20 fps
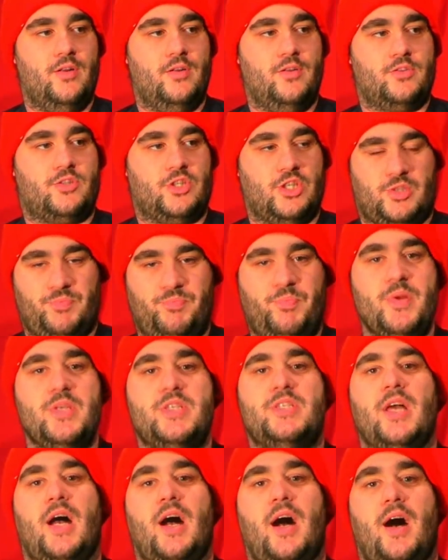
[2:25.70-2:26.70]
just
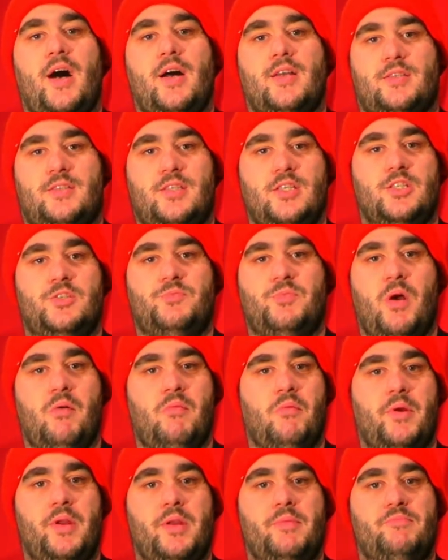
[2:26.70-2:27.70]
bizarre since
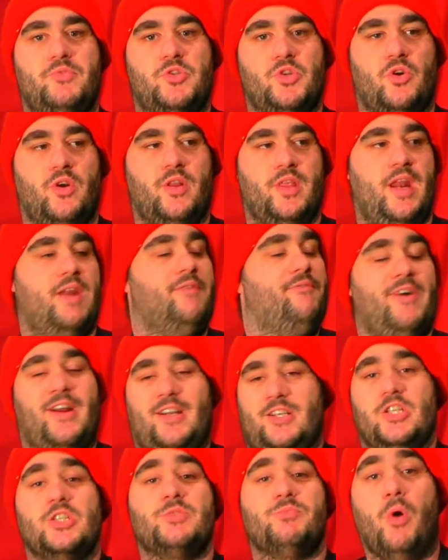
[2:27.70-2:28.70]
probably Shaun of the Dead. In
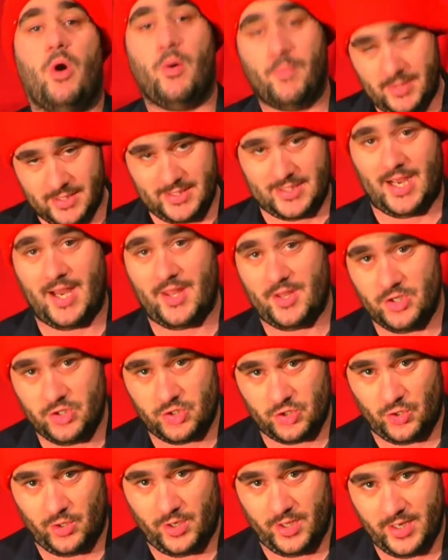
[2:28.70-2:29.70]
fact, it's more bizarre than
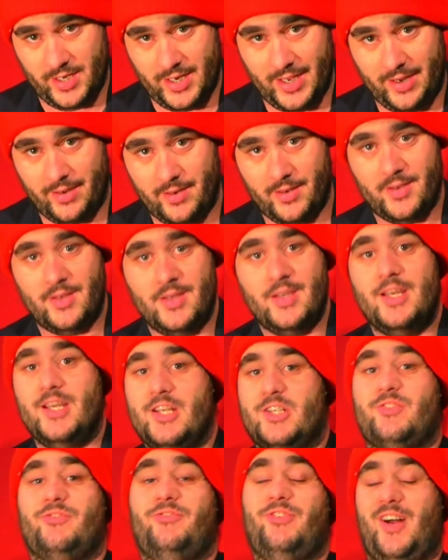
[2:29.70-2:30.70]
Shaun of the Dead.
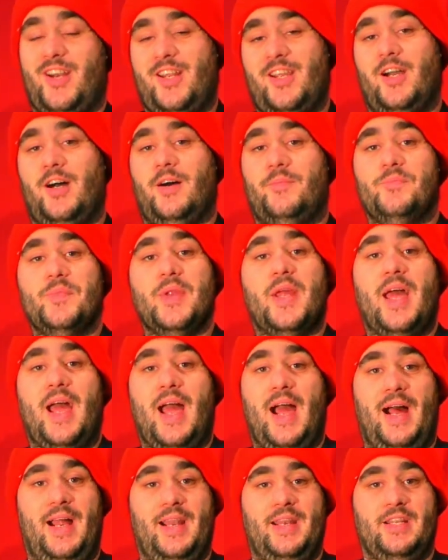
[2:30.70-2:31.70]
It's funnier,
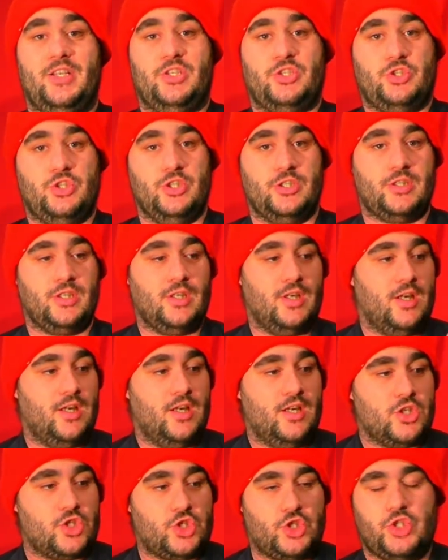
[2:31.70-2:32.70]
and it's just
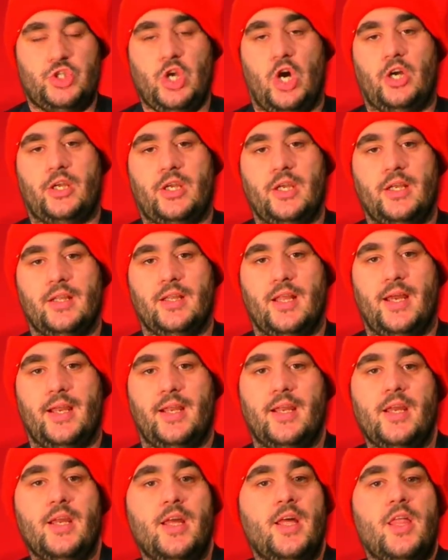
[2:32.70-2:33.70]
shocking. Like,
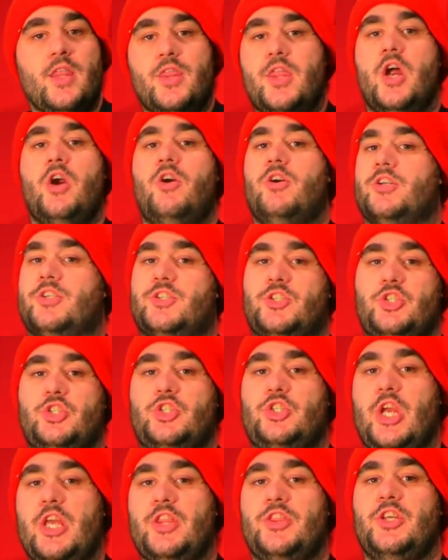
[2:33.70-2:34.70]
there is
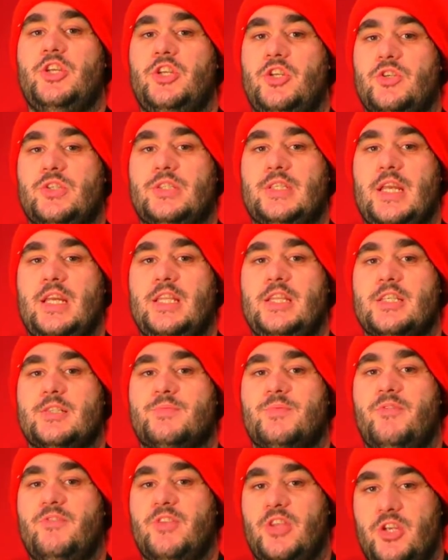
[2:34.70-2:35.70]
shit that you see in this
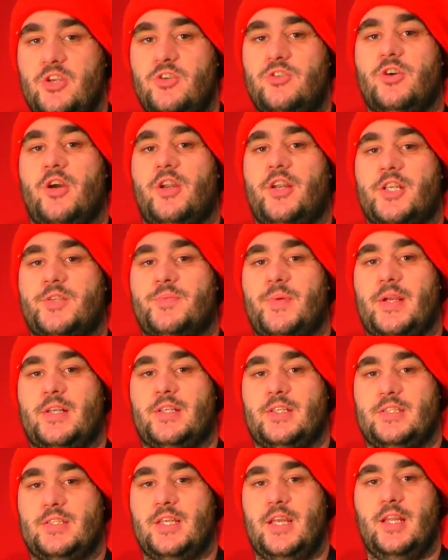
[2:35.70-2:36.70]
movie that you don't expect
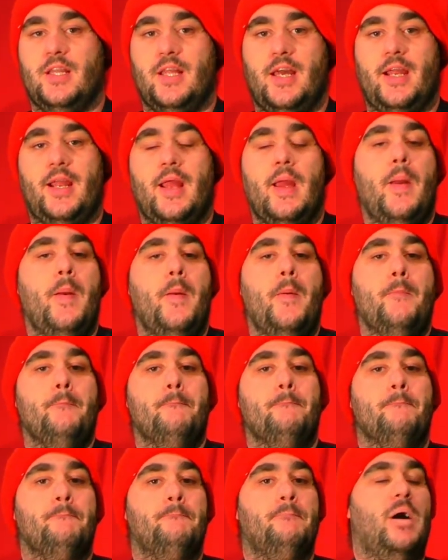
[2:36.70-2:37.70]
to see. Like,
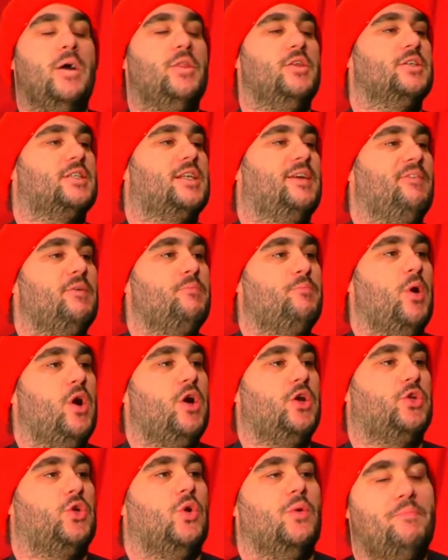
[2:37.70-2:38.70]
mothers giving
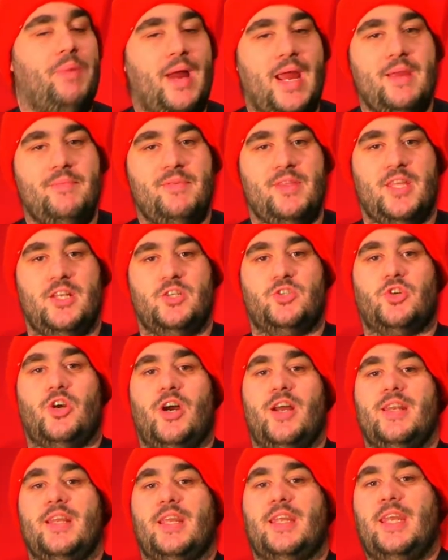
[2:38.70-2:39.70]
birth to a baby, then
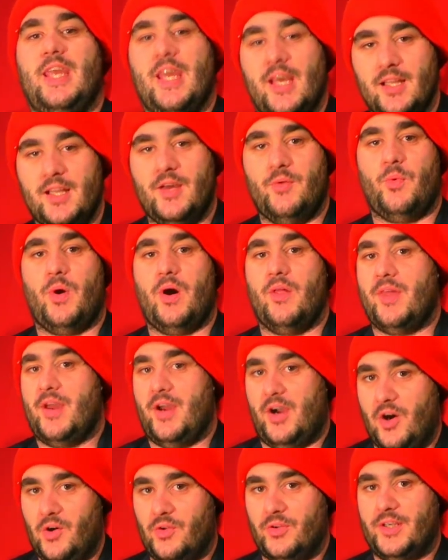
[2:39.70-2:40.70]
trying to kill it while they're
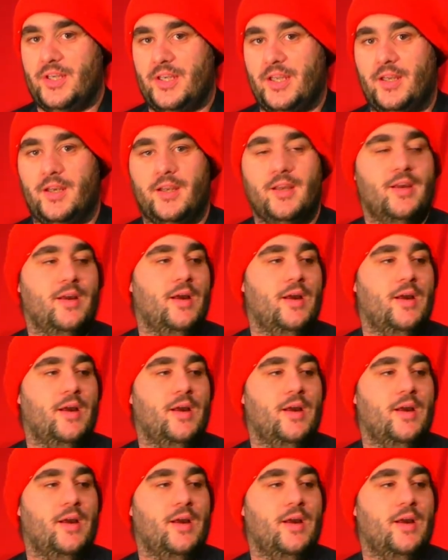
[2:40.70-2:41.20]
holding it.